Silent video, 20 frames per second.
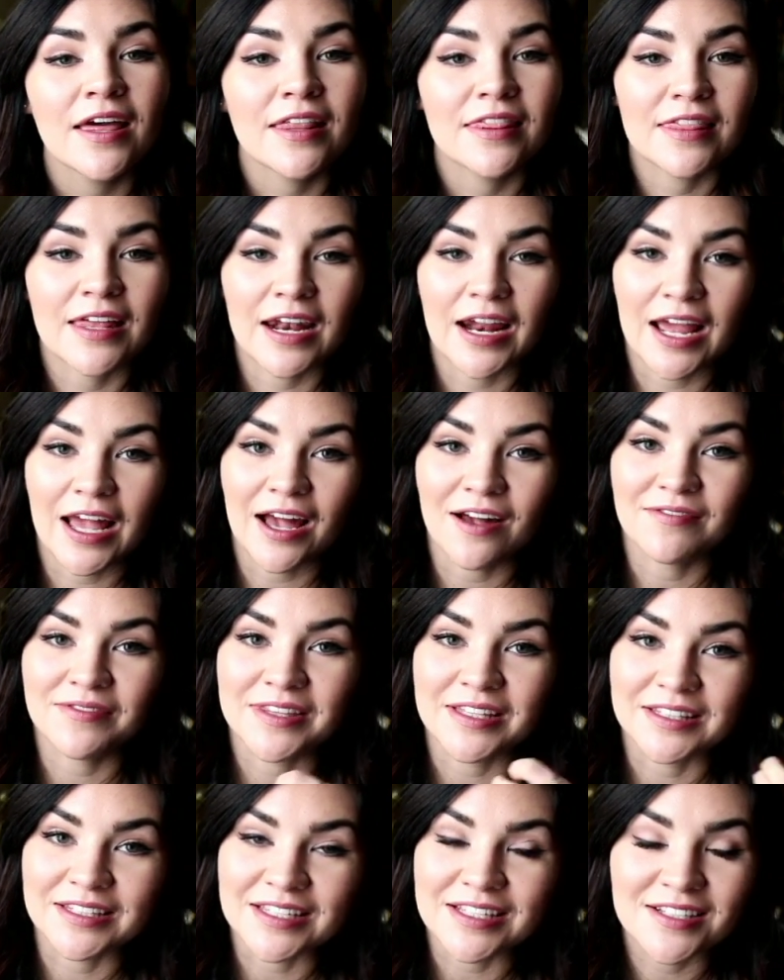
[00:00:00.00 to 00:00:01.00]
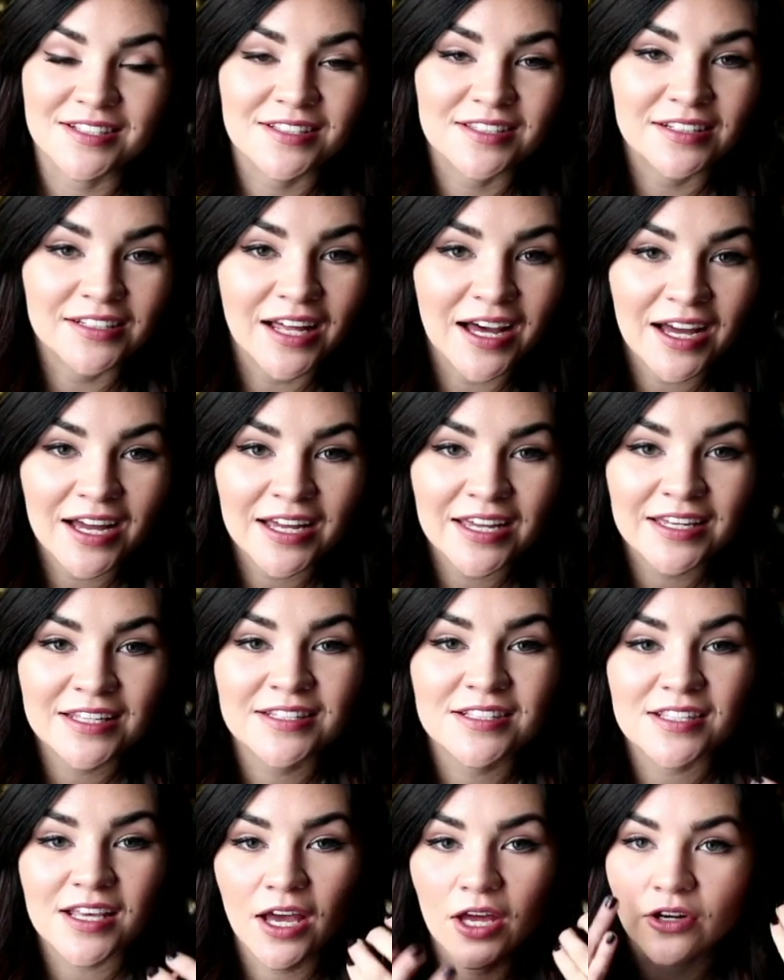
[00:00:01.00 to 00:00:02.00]
that I have the least
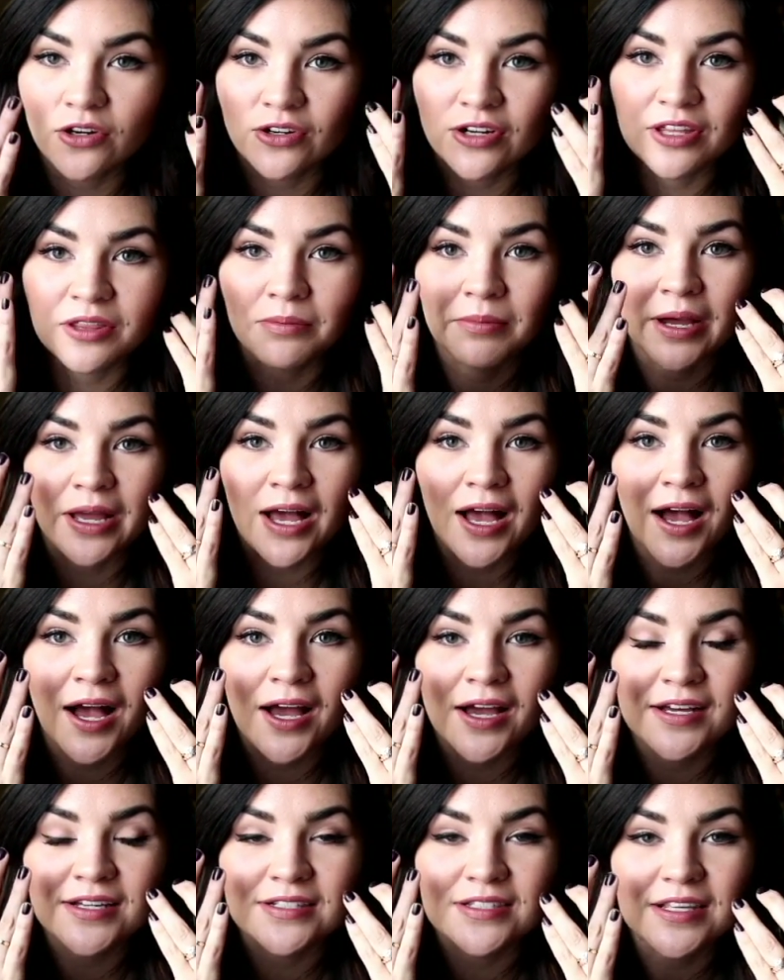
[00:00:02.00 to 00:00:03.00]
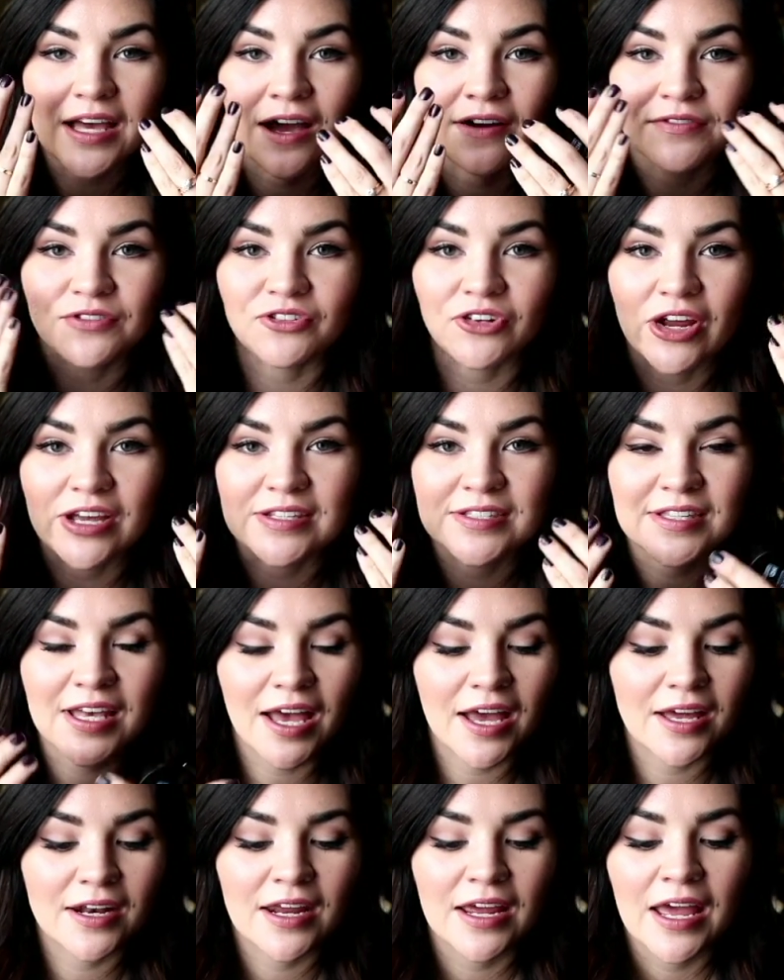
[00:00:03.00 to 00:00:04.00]
lines underneath my eyes after I
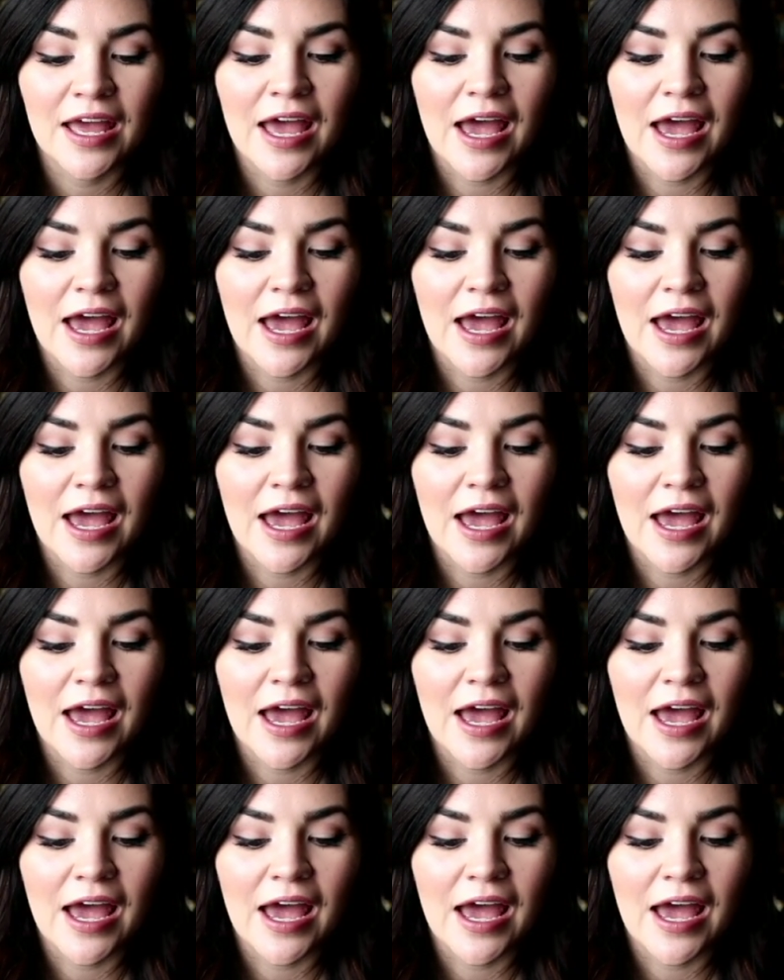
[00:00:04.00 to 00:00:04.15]
set,